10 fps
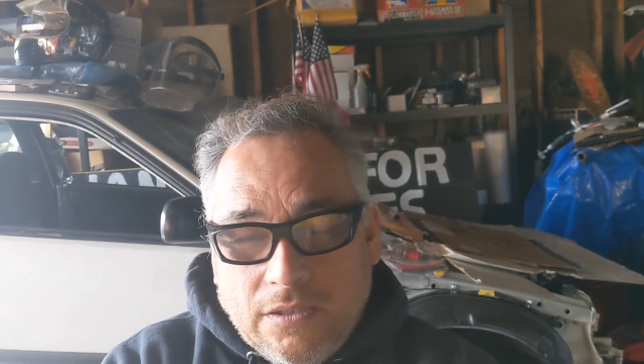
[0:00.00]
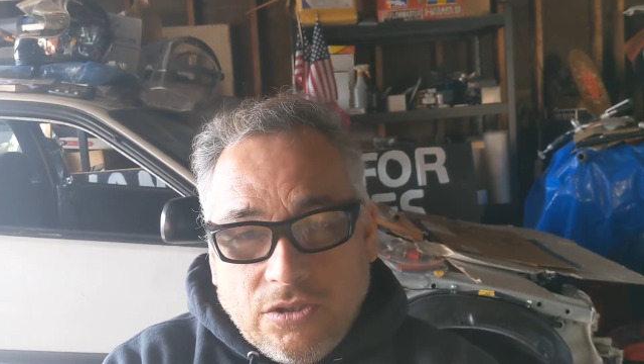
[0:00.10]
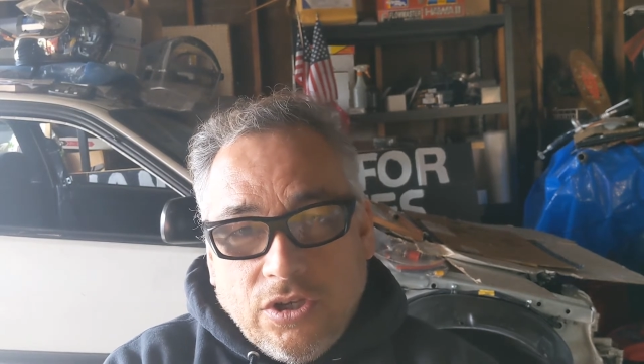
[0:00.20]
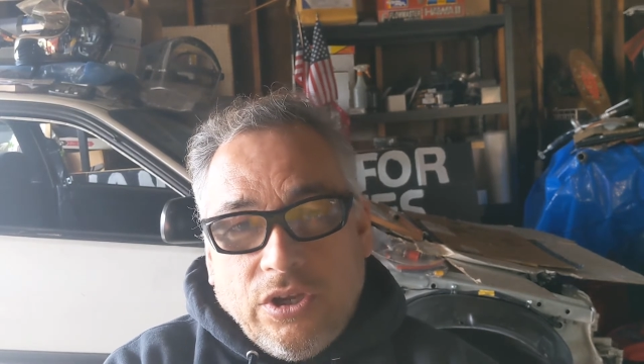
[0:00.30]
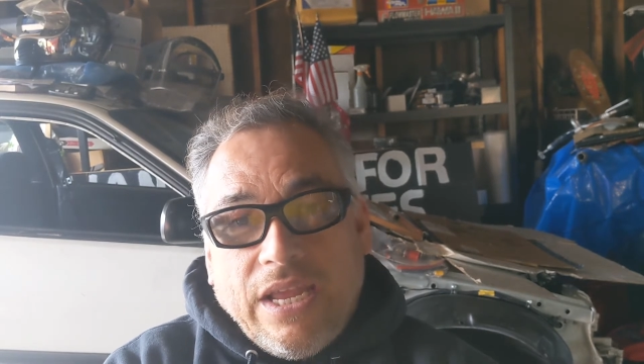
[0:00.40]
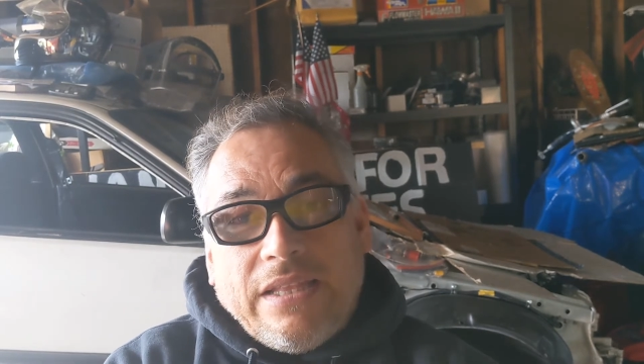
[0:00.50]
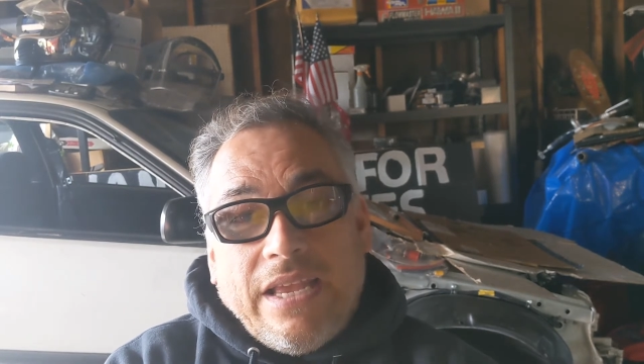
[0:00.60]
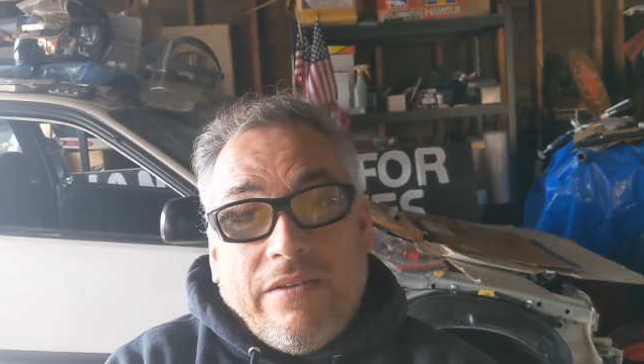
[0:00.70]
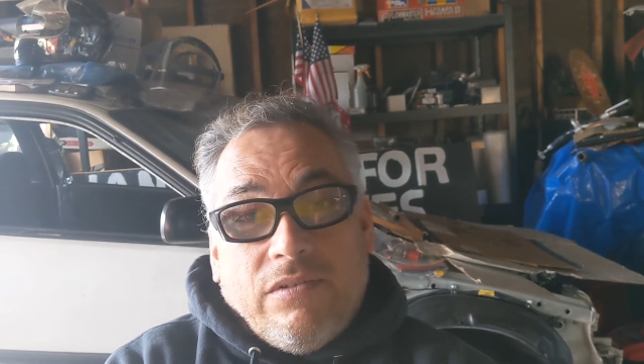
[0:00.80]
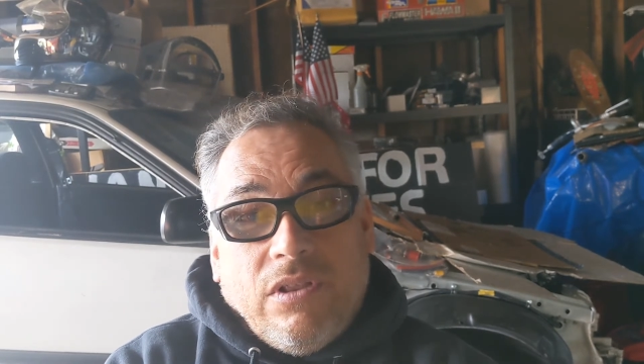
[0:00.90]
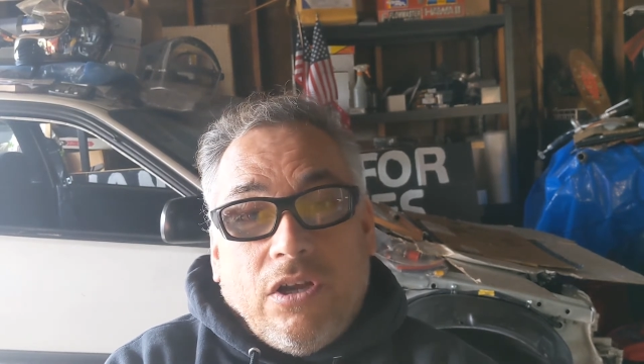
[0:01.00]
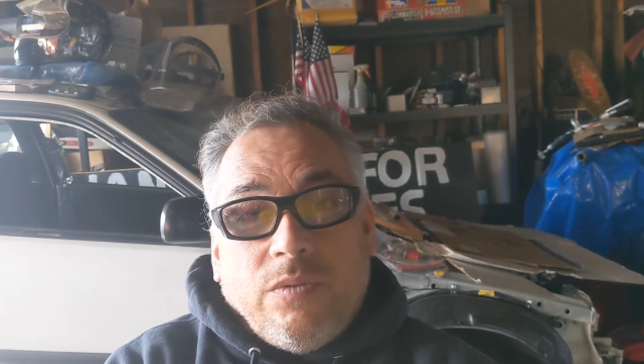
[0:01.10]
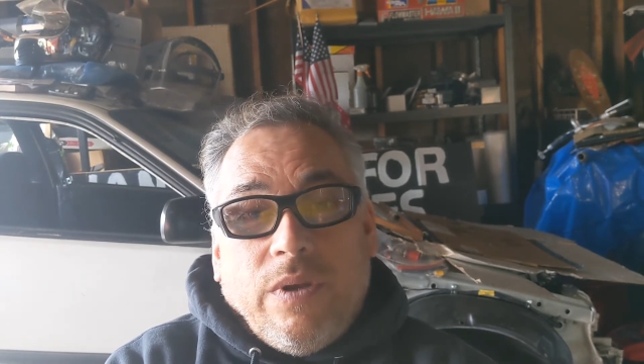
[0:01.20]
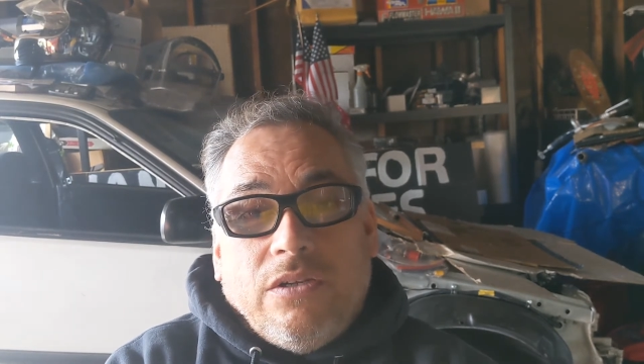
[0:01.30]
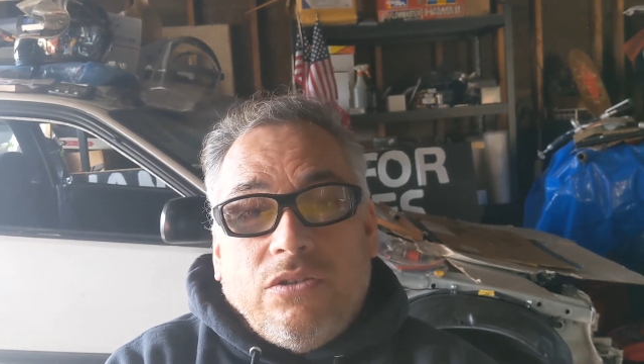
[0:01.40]
so you have to have a large
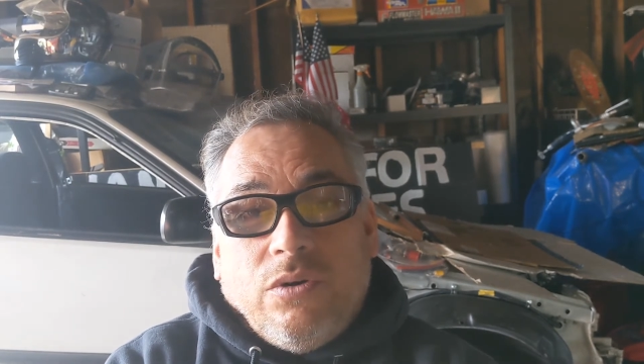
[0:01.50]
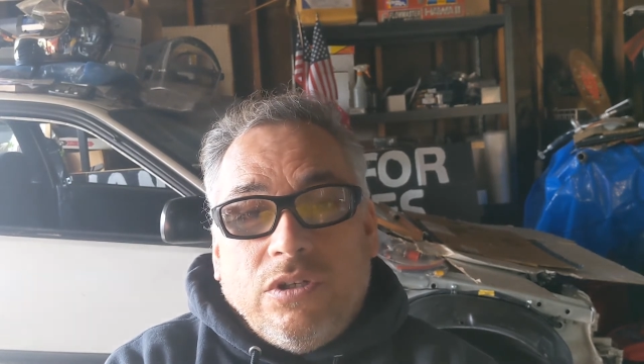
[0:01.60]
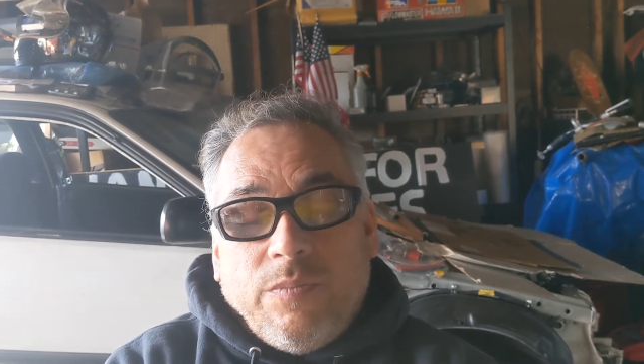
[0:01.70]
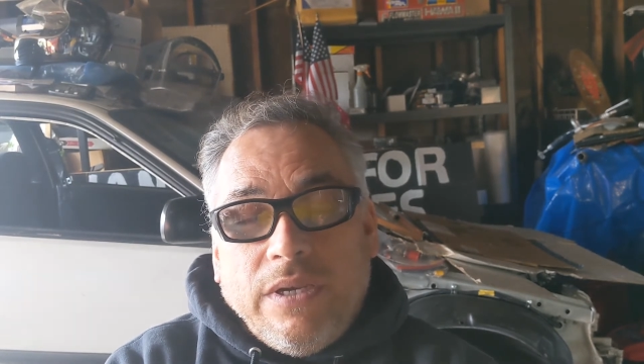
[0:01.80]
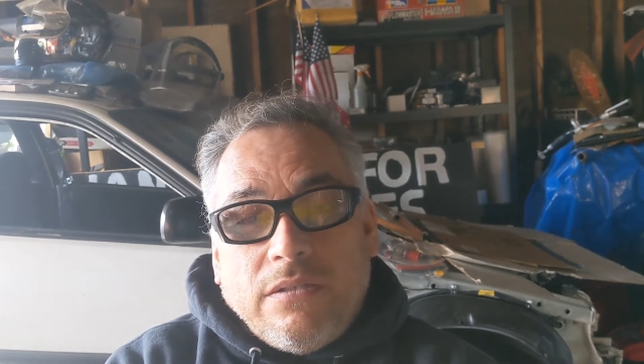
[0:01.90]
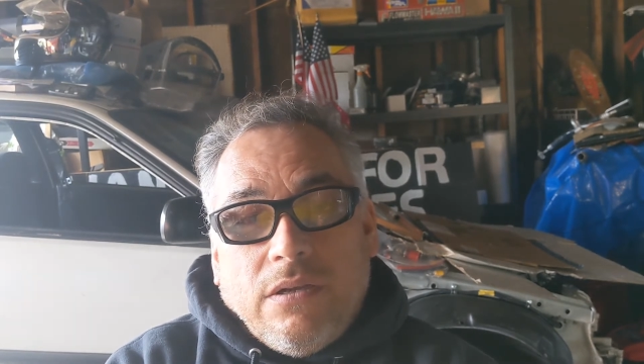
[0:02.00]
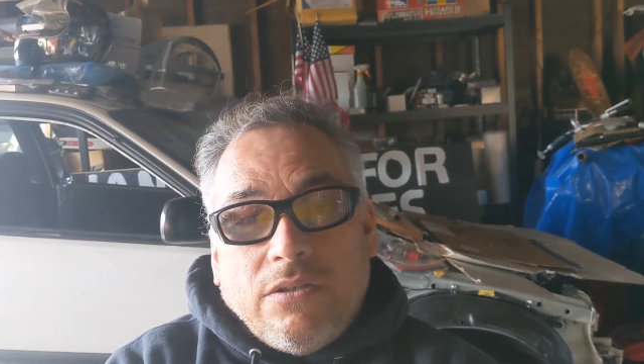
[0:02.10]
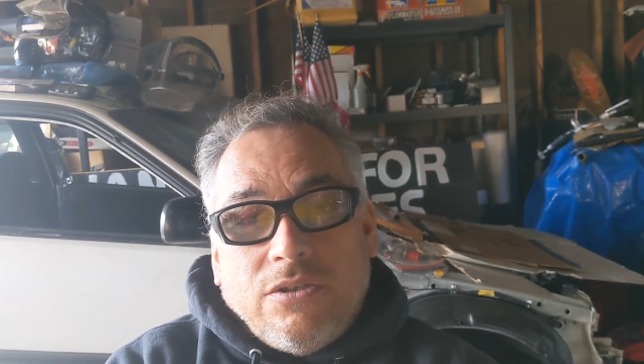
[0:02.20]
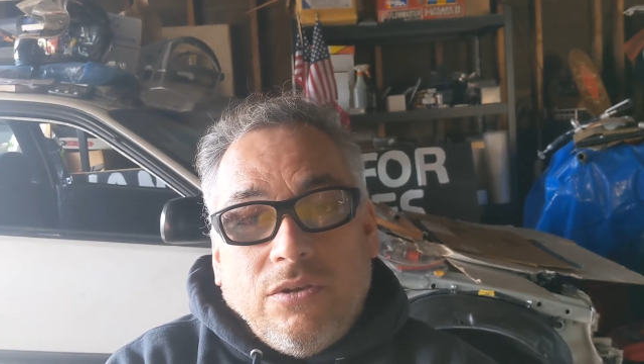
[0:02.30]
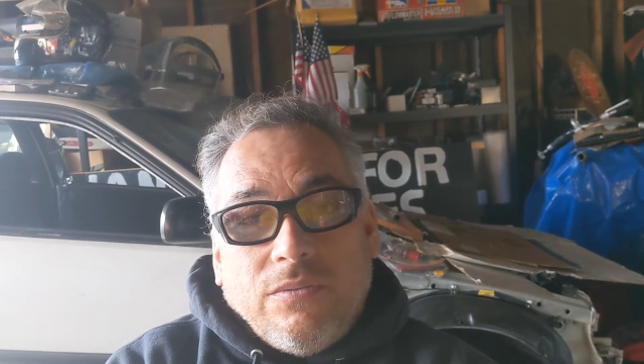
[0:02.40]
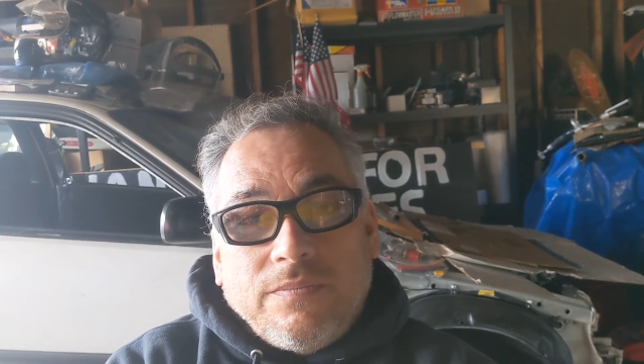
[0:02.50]
amount of storage space also.